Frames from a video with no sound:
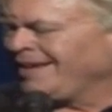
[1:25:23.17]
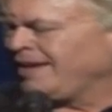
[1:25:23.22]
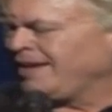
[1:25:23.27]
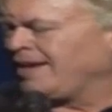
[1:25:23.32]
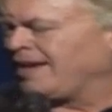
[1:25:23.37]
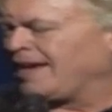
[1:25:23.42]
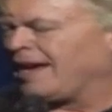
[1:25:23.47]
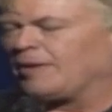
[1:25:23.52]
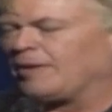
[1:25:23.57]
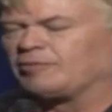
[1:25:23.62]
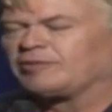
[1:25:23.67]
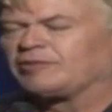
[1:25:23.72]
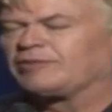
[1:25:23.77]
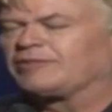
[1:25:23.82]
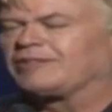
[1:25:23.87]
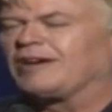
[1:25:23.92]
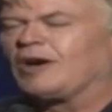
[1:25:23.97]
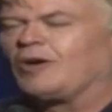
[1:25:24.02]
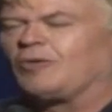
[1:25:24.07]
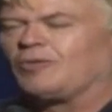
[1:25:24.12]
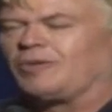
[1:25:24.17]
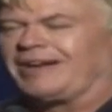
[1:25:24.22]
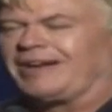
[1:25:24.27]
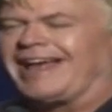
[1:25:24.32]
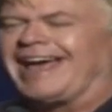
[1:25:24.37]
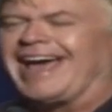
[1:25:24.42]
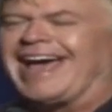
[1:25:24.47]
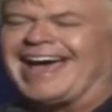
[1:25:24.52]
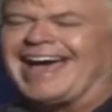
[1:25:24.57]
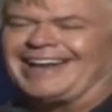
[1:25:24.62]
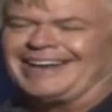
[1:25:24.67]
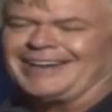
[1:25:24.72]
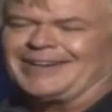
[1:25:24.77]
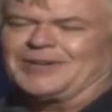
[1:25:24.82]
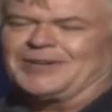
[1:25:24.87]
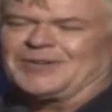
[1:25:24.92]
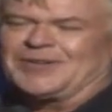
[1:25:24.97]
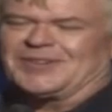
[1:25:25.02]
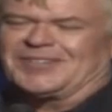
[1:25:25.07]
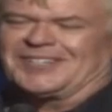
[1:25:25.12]
I was going at it,
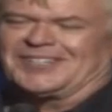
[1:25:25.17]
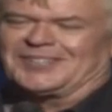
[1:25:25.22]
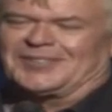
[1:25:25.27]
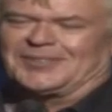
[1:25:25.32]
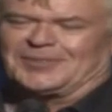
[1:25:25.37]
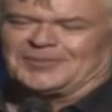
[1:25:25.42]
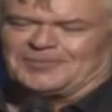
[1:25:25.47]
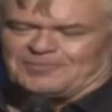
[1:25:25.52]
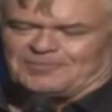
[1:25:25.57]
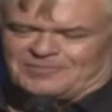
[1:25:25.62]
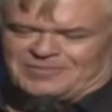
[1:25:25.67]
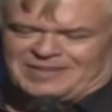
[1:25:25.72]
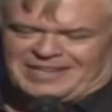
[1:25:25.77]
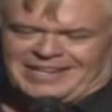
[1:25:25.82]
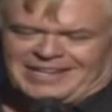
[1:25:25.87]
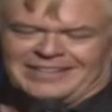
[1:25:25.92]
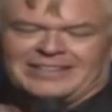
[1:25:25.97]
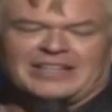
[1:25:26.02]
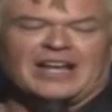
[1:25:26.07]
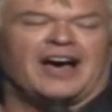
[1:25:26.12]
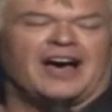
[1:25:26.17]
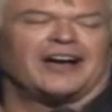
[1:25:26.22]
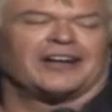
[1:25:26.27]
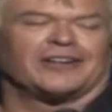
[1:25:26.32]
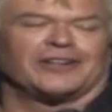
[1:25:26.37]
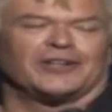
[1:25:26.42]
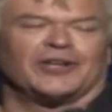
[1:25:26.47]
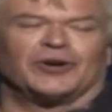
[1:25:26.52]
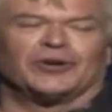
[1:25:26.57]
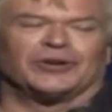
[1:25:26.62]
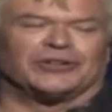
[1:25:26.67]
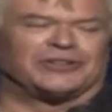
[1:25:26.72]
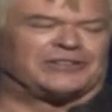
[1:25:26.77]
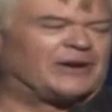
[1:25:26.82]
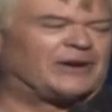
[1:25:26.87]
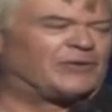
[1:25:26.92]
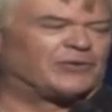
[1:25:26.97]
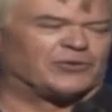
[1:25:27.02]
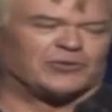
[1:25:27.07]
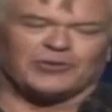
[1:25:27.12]
you know. And Doc noticed I
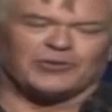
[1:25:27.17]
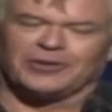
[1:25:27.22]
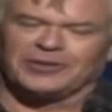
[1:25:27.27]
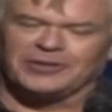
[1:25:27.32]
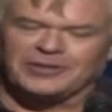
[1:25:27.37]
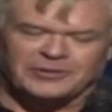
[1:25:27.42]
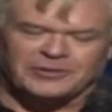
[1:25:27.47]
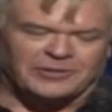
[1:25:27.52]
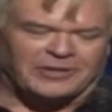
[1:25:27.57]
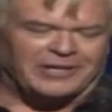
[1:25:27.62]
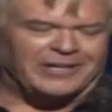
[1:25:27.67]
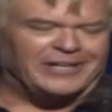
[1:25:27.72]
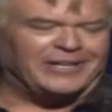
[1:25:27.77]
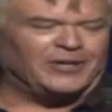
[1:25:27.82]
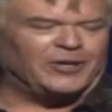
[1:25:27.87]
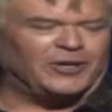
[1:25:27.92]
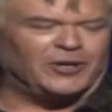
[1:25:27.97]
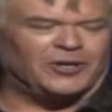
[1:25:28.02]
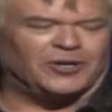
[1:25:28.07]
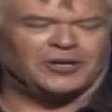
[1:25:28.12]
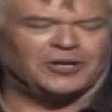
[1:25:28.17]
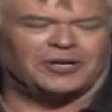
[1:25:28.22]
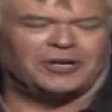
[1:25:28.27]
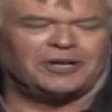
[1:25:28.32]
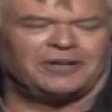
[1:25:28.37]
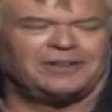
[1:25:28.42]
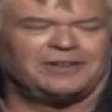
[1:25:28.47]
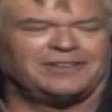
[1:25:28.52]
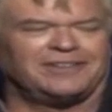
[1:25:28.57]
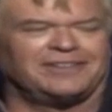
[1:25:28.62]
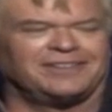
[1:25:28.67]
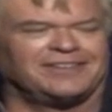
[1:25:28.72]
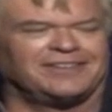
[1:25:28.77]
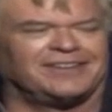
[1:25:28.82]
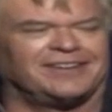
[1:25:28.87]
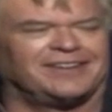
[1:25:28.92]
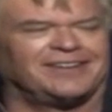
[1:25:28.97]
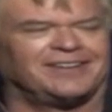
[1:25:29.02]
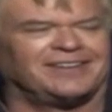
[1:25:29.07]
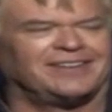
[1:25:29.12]
was really drinking hard,
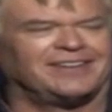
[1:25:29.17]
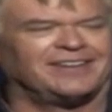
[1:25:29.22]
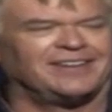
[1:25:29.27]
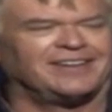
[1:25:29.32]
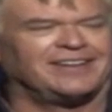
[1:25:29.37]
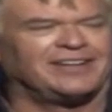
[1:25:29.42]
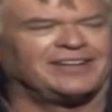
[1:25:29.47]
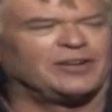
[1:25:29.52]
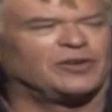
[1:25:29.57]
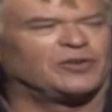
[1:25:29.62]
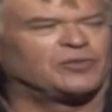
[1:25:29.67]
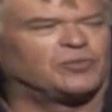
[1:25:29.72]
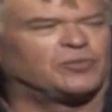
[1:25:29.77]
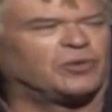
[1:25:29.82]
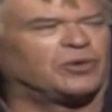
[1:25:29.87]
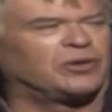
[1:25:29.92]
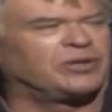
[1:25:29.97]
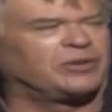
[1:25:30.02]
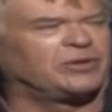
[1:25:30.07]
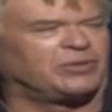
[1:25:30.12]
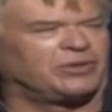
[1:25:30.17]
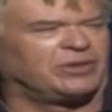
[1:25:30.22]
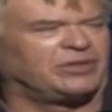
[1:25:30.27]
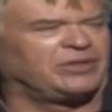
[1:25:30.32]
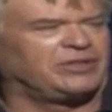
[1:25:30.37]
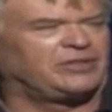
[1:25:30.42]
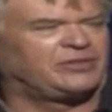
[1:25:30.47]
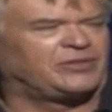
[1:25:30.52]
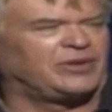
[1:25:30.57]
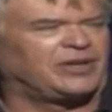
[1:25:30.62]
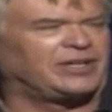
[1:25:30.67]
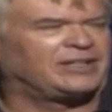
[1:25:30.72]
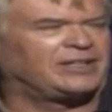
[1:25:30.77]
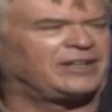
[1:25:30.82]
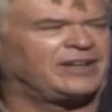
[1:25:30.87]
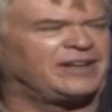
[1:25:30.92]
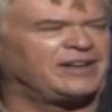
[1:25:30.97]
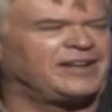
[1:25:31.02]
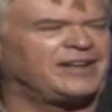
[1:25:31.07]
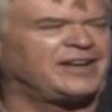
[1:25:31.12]
and he goes, "Boy, you're really drinking
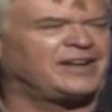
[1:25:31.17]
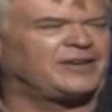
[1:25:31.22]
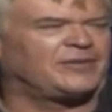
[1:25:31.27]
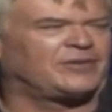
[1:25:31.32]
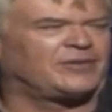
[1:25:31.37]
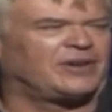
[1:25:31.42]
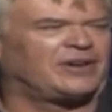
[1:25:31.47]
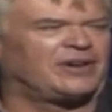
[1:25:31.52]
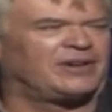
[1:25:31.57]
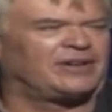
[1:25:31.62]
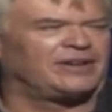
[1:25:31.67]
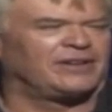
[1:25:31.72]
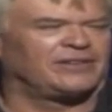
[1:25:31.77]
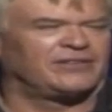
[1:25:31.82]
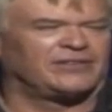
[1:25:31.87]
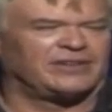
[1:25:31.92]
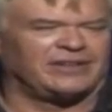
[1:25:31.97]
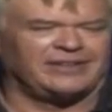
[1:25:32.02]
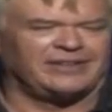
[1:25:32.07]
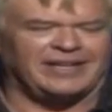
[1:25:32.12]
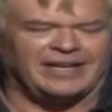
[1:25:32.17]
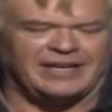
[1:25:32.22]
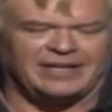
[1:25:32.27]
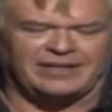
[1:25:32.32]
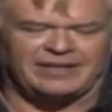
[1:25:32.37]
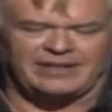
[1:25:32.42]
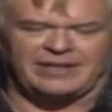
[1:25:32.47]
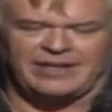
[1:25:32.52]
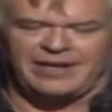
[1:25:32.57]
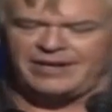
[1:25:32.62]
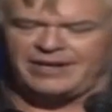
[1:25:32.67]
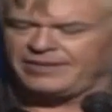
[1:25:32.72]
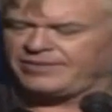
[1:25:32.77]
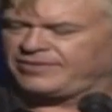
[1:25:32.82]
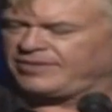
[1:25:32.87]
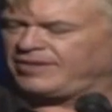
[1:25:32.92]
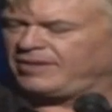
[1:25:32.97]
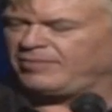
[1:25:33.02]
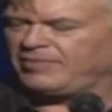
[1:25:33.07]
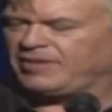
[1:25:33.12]
tonight, Ron." I said, "Yeah, Doc,
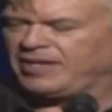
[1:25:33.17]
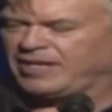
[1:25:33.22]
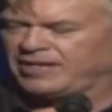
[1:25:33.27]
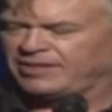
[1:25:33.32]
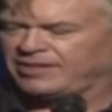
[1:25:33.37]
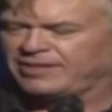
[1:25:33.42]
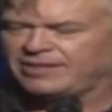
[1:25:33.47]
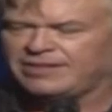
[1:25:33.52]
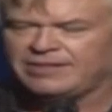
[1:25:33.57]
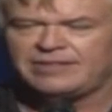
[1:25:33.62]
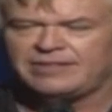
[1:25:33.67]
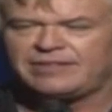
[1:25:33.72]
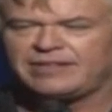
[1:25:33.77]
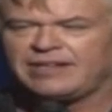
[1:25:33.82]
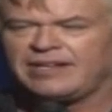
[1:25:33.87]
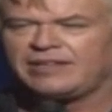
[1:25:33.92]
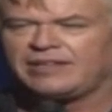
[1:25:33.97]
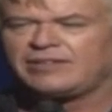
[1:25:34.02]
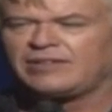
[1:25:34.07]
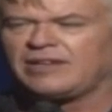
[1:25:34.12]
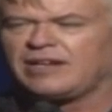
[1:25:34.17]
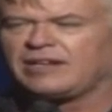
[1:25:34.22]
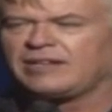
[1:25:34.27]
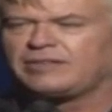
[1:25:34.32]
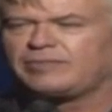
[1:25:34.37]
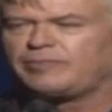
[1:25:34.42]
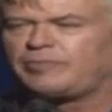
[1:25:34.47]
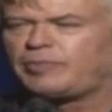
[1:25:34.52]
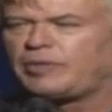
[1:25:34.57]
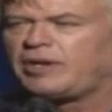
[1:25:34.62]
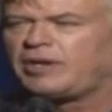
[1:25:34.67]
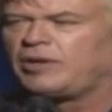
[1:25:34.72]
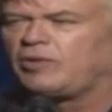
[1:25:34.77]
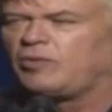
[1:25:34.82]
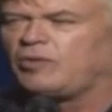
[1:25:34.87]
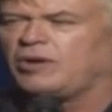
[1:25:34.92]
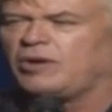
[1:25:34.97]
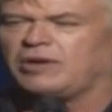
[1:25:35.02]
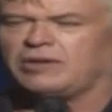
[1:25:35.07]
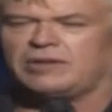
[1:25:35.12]
some nights it just tastes like spring
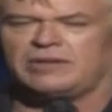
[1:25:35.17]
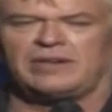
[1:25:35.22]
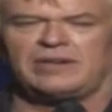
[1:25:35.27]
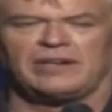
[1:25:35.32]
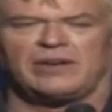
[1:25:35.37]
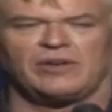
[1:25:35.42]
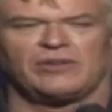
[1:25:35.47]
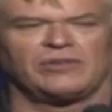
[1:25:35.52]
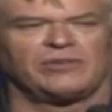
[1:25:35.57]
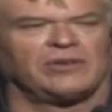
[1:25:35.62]
water." He goes,